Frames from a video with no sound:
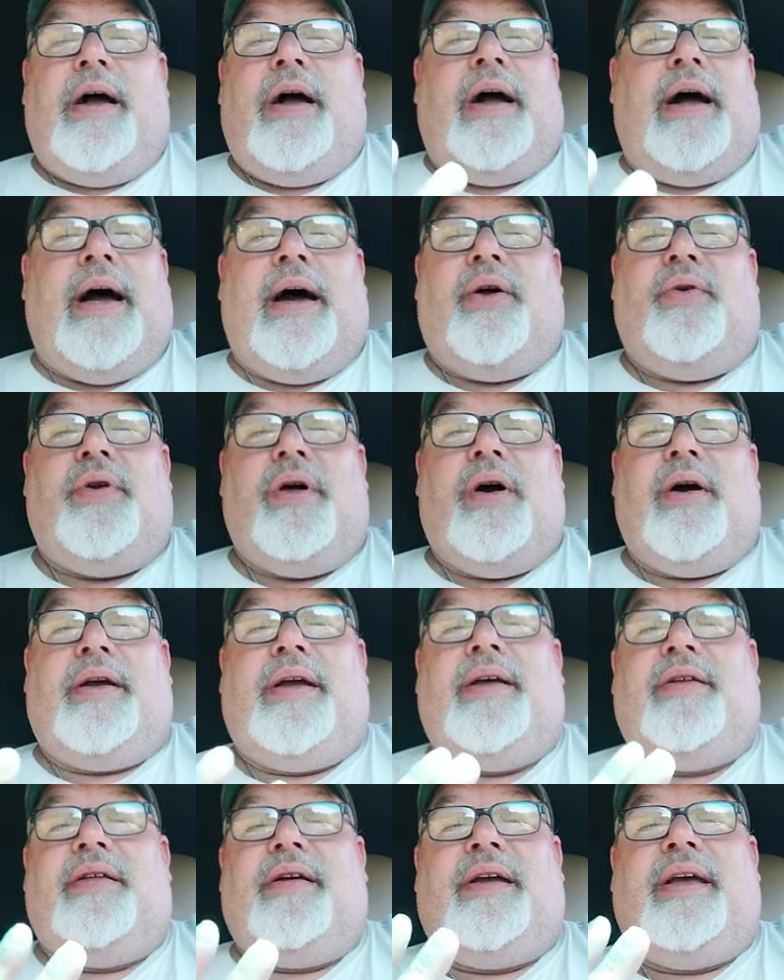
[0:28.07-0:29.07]
I don't know. I'm
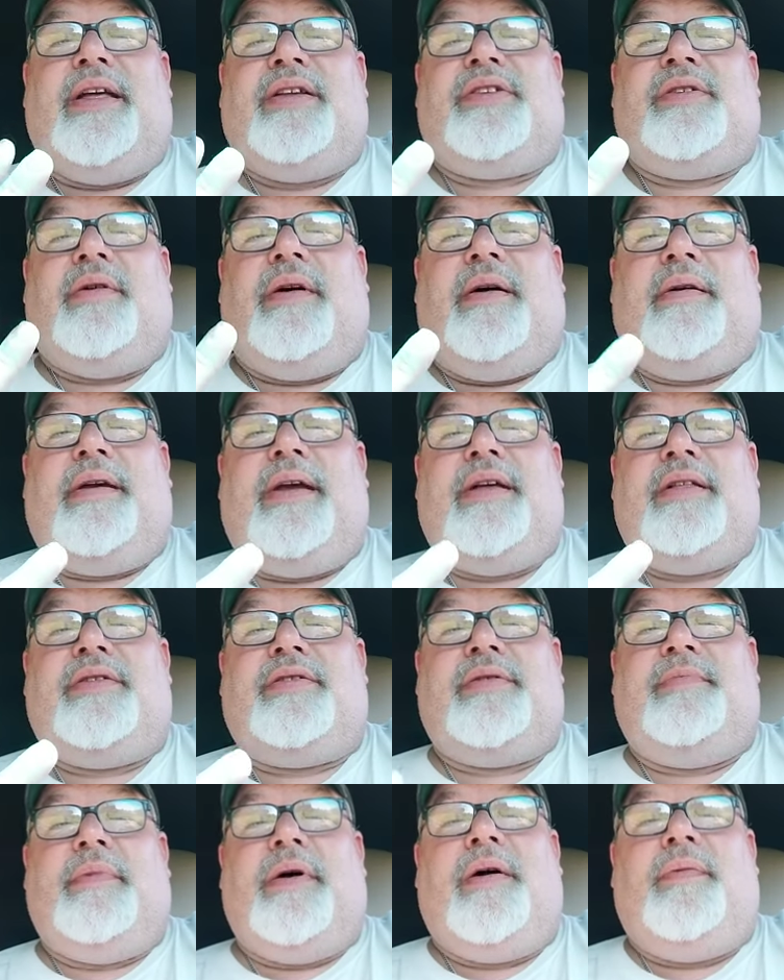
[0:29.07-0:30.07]
getting, I'm getting some, I'm getting
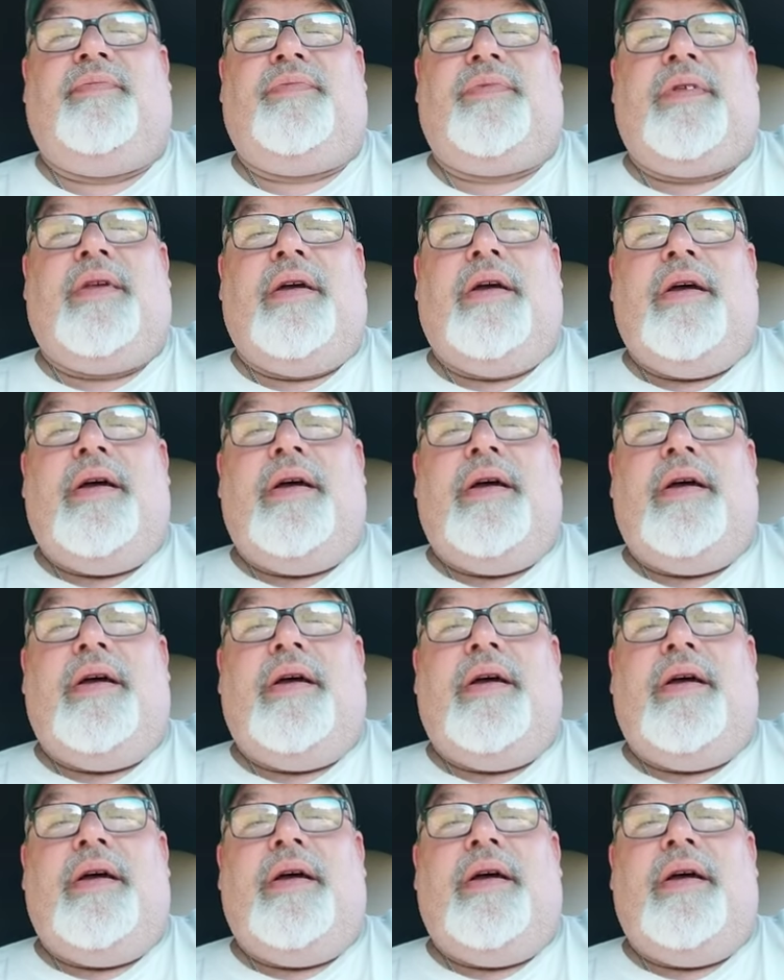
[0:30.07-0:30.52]
some um,